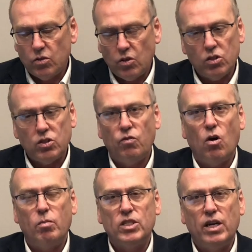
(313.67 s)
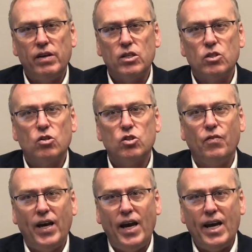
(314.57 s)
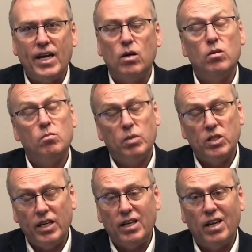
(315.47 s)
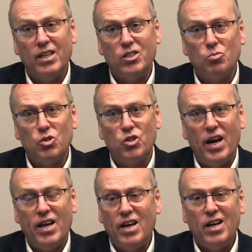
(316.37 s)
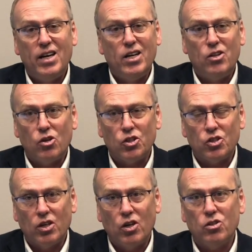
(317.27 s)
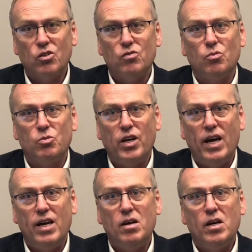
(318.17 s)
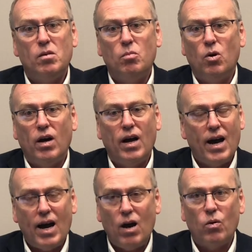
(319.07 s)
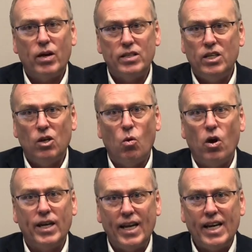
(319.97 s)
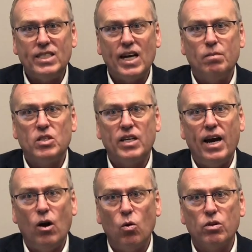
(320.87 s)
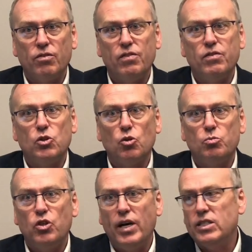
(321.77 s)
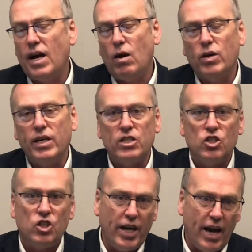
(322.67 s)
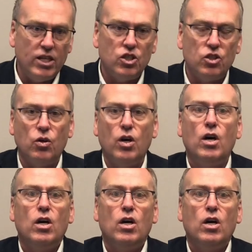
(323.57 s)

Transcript: Cost of raw materials, cost of ink, particularly substrate, and not just the cost of substrate, but how, what are your lead times to get hold of different substrates, how can you change to